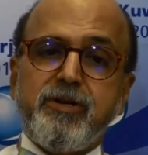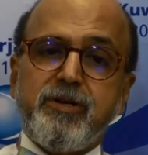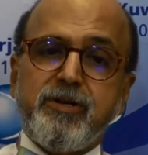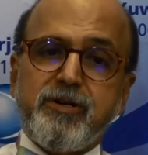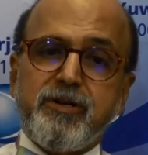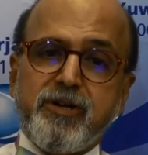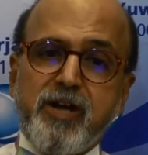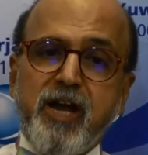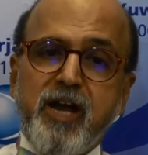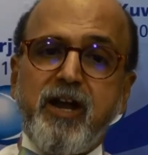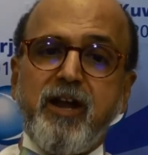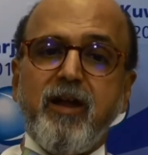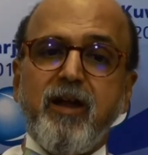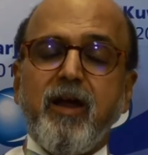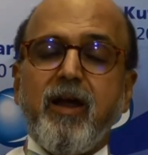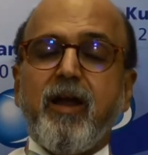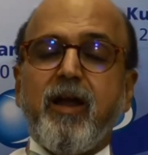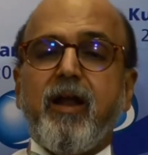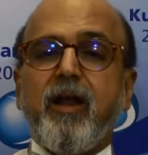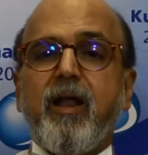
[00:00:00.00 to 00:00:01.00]

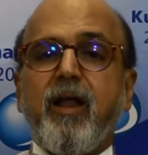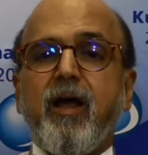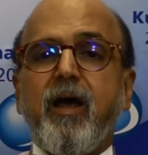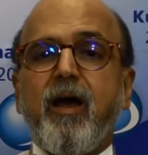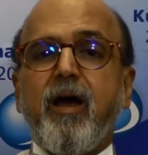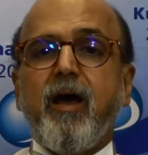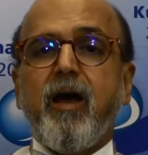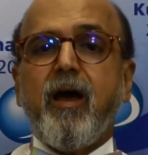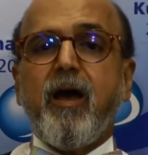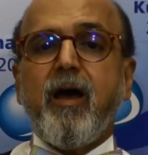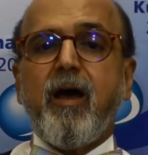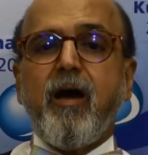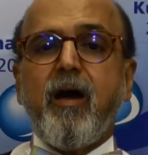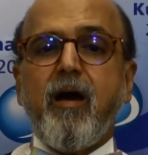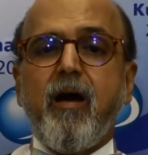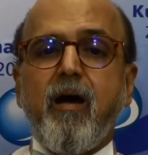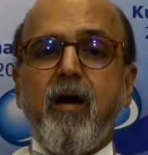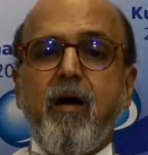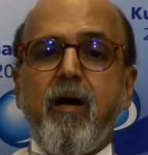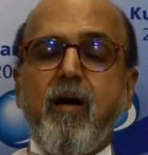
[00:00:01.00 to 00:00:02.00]
Steady
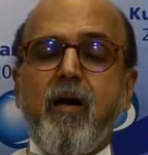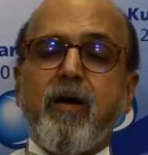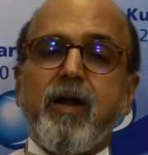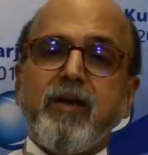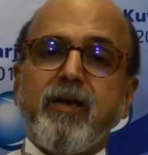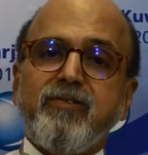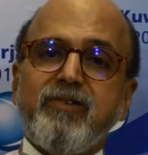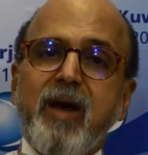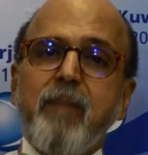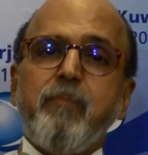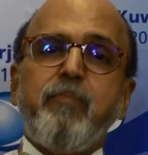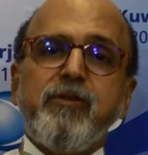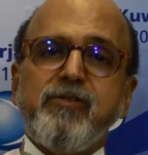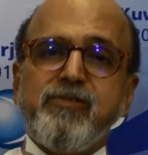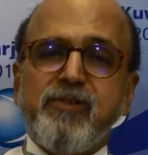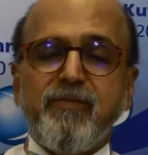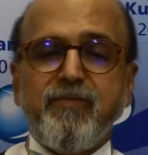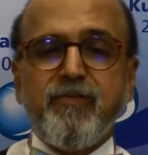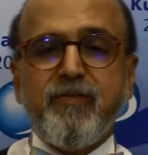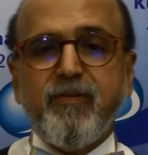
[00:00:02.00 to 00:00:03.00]
are
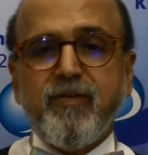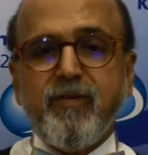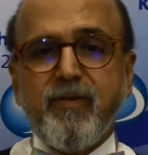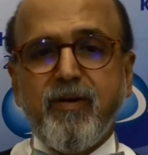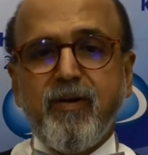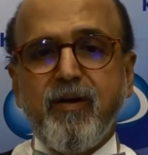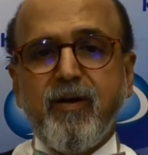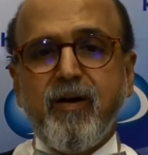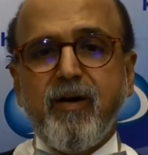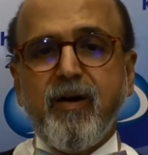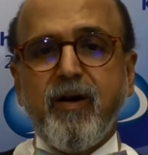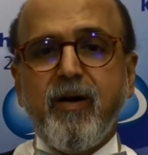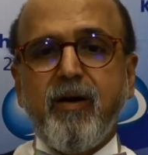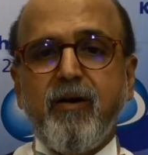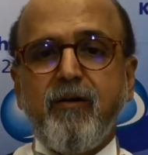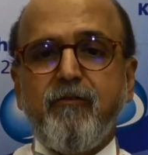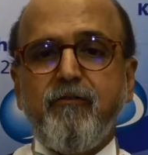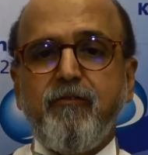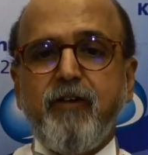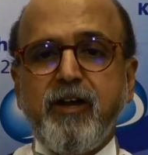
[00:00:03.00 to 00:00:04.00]
examples of
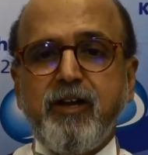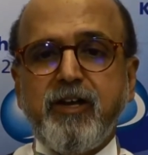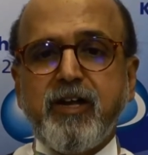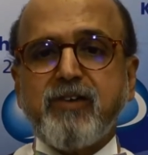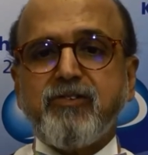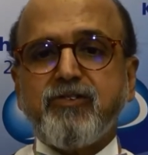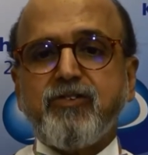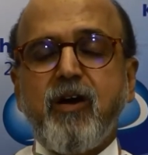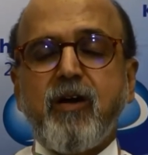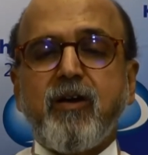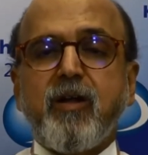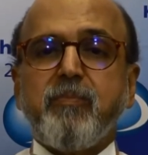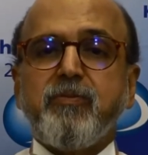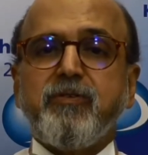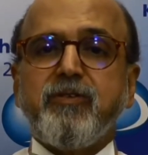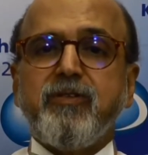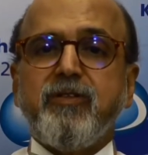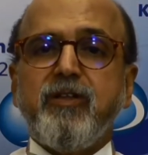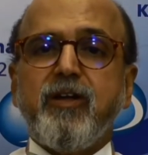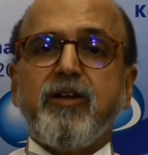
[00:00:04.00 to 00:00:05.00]
fintech
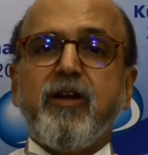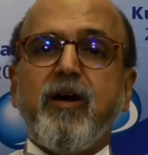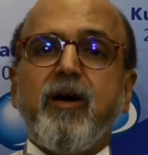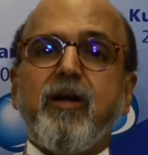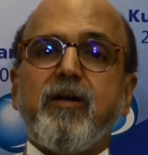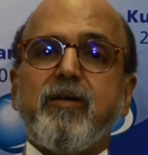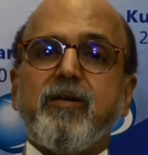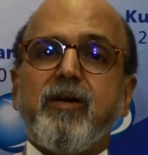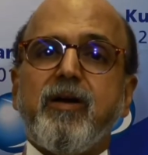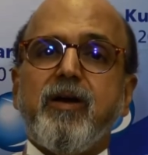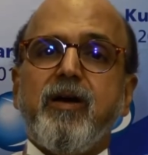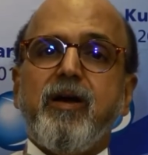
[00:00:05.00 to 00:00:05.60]
startups that are